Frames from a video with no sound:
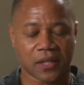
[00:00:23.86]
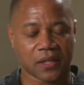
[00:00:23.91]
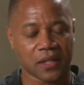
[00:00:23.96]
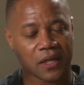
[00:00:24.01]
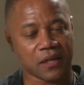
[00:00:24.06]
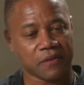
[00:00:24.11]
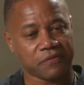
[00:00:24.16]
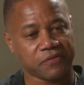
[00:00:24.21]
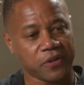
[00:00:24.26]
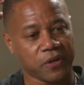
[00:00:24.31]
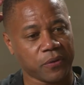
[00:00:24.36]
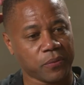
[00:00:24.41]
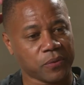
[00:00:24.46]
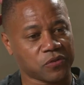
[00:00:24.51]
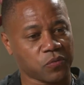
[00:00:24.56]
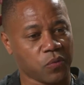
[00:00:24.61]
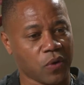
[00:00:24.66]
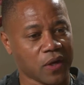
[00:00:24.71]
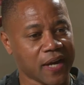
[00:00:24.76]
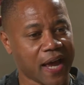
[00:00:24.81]
think if there
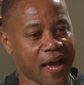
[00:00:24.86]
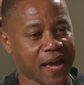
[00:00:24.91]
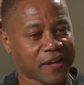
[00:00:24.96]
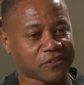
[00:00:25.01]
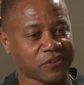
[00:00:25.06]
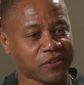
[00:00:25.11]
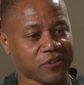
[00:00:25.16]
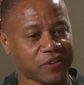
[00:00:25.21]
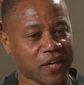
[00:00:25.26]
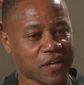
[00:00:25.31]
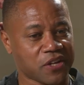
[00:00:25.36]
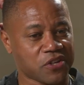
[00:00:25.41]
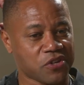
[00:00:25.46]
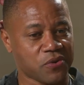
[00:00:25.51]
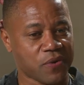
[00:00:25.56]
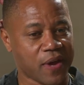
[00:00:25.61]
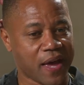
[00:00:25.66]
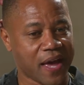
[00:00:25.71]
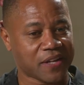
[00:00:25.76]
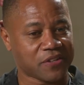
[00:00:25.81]
was one actor that
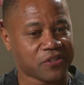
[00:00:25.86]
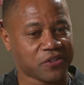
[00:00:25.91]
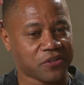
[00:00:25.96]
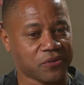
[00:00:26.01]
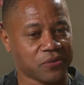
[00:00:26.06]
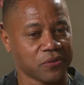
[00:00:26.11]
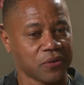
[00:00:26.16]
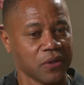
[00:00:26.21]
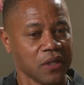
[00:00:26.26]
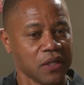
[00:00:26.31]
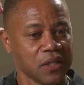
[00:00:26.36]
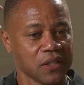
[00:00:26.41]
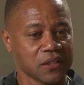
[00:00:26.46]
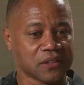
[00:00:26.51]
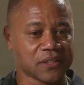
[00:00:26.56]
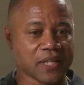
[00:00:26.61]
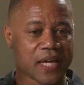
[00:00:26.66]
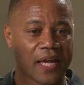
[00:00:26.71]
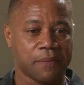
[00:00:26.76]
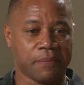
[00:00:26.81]
you had to
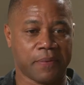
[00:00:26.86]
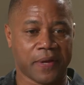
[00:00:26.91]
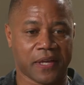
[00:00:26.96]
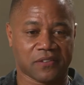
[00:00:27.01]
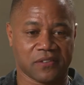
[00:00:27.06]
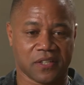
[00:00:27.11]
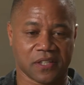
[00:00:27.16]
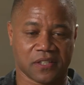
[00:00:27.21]
say best